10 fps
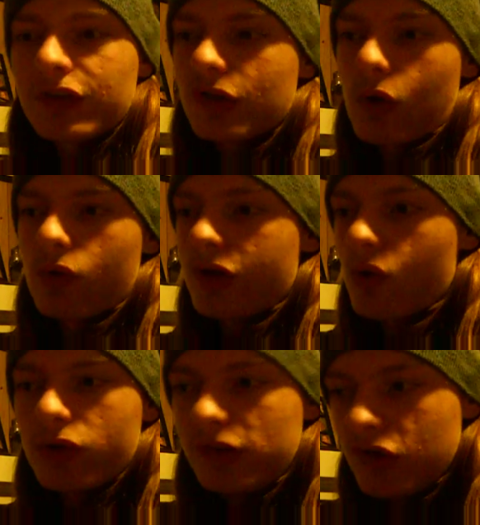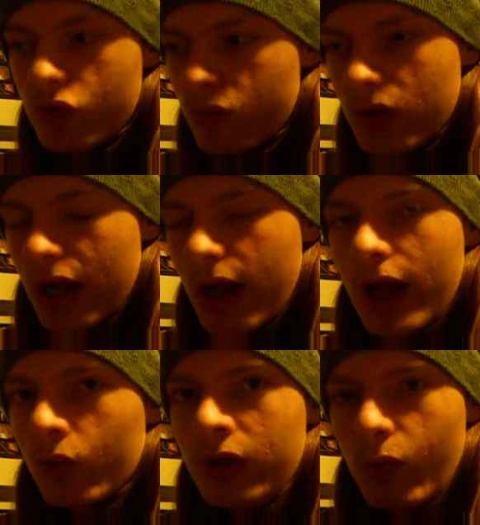So the only I
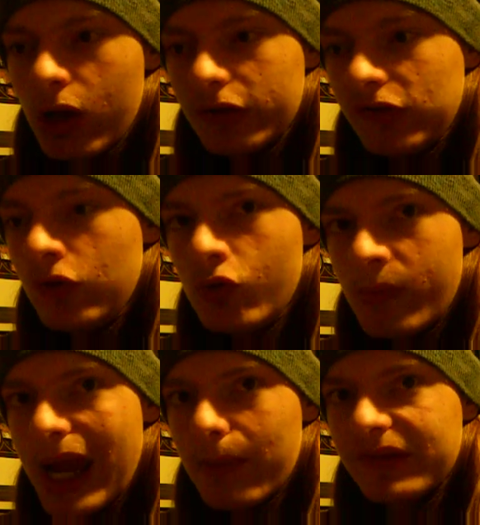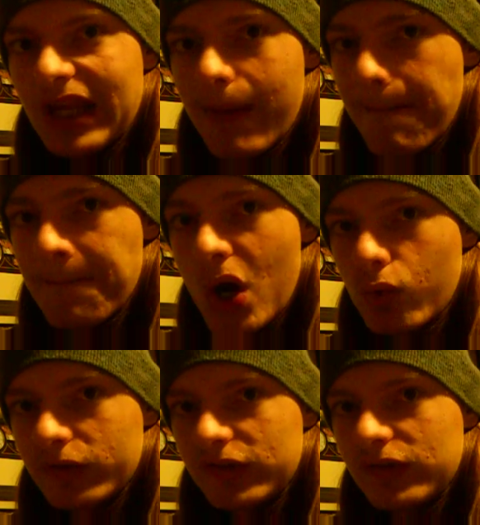only want 2 maps at
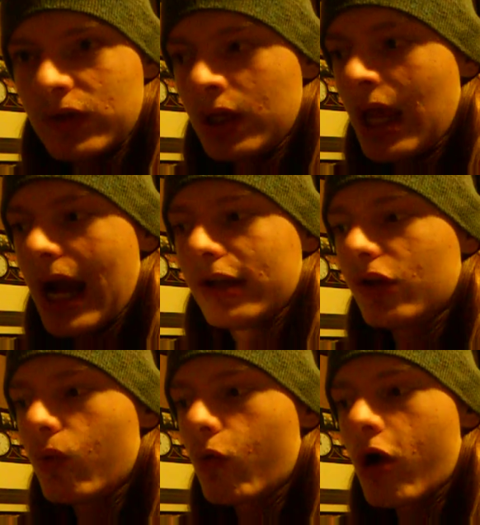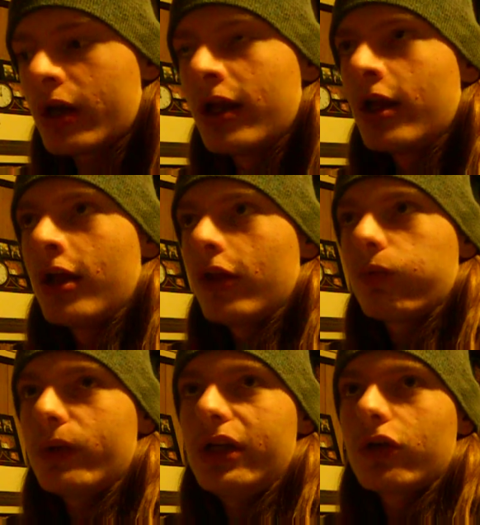most. I don't want
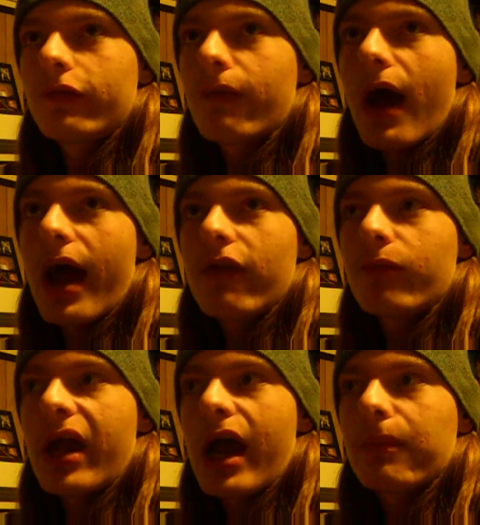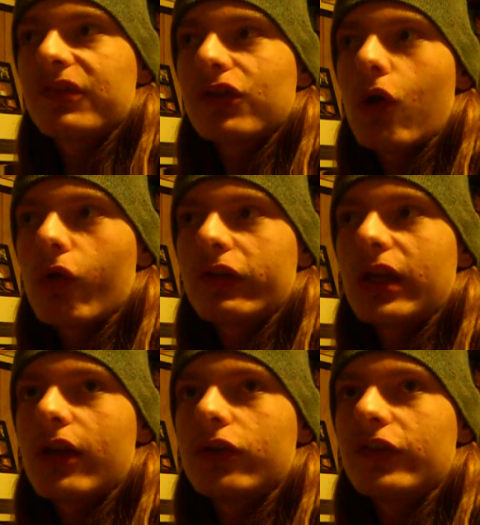3 or 5 maps all
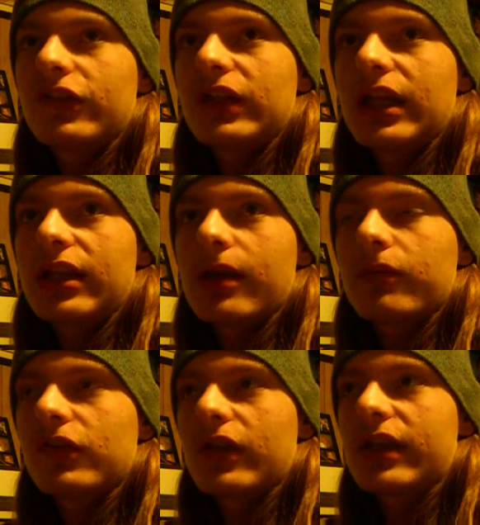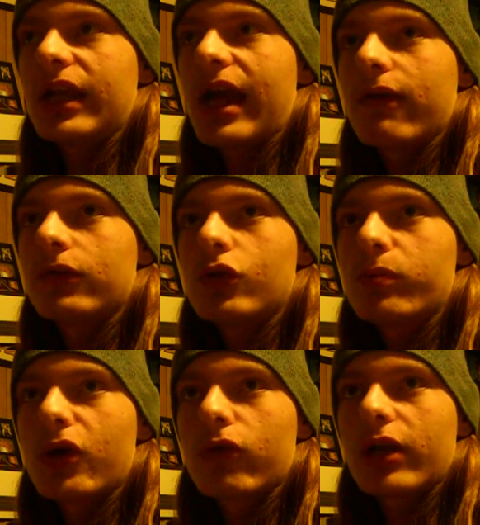together just to get them so that they have new
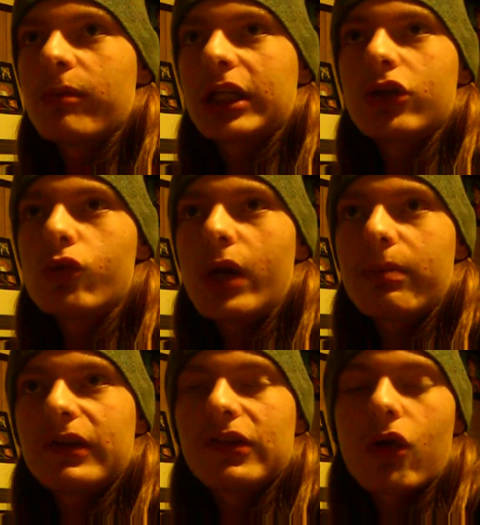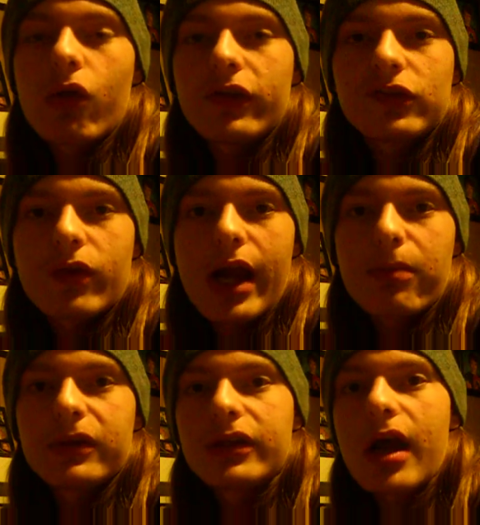programming and new weapons and all this crap
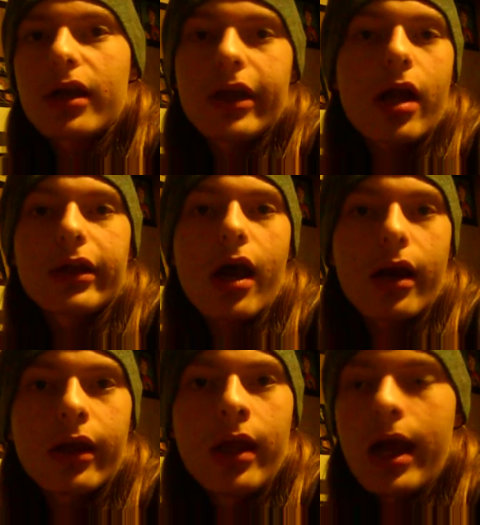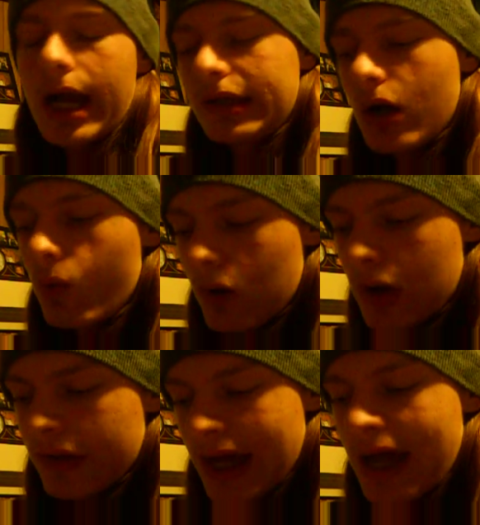and yada yada yada. I don't
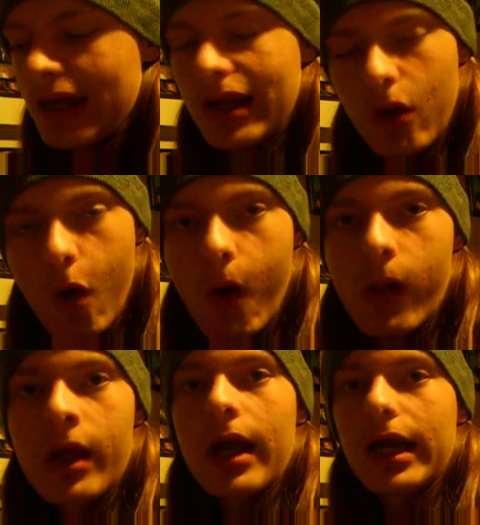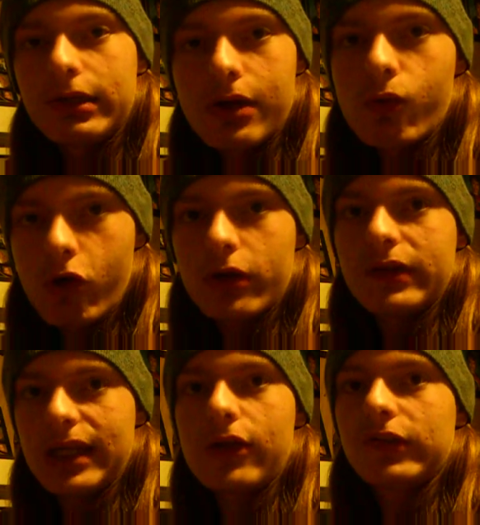want that at all. I don't want
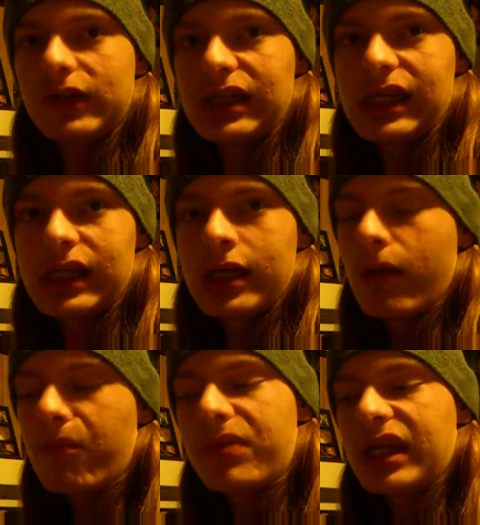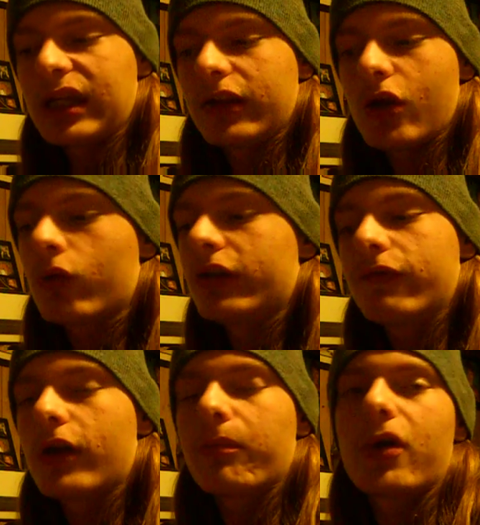DLC being the only
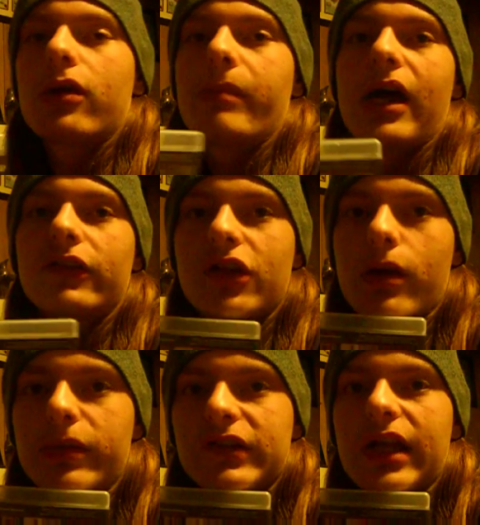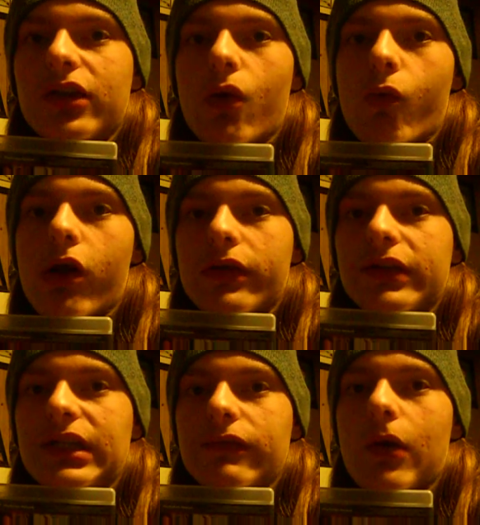fun part about Zombies. I don't want the
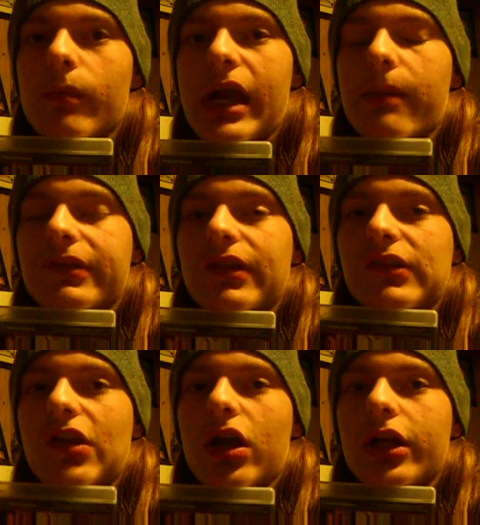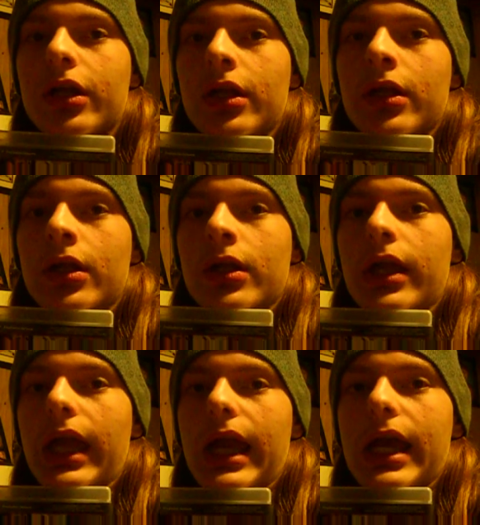default maps to suck
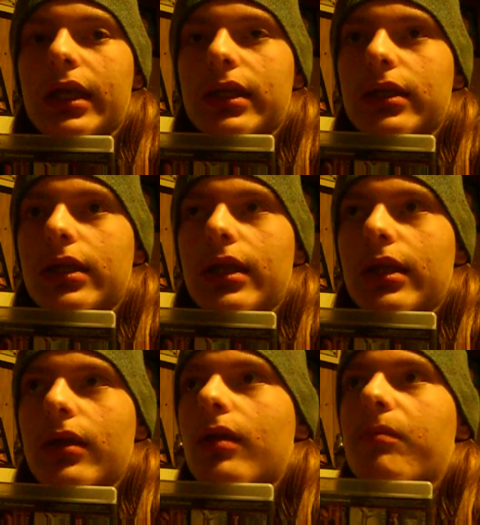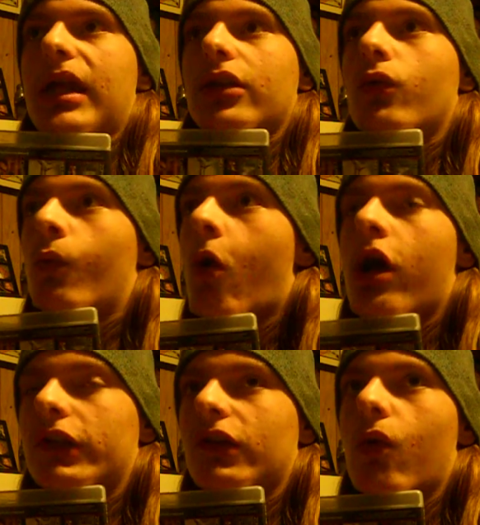and make you
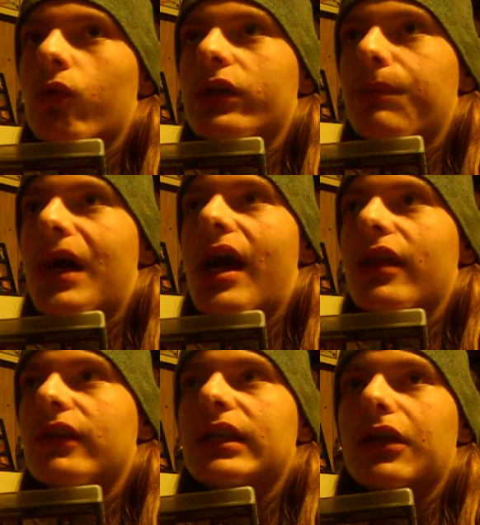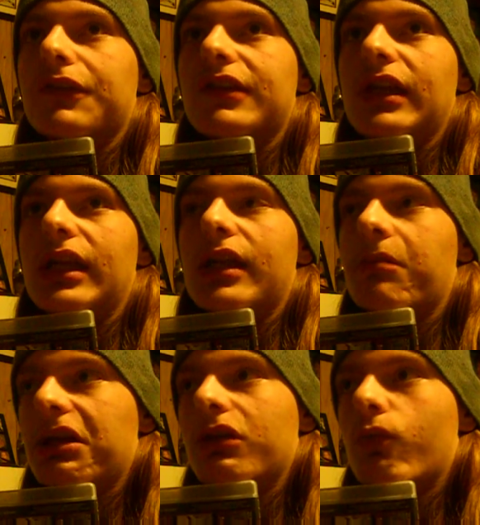want to only buy the DLC and
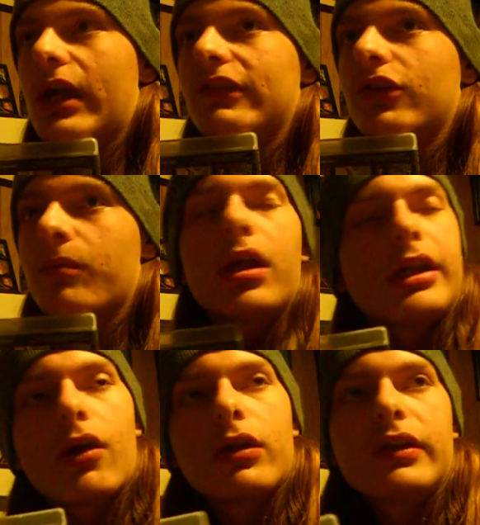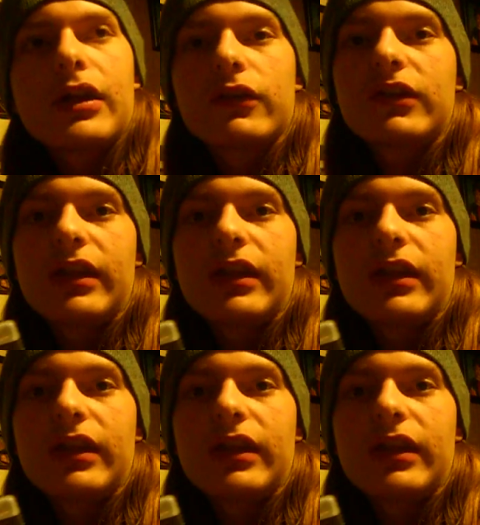make you waste your money on DLC.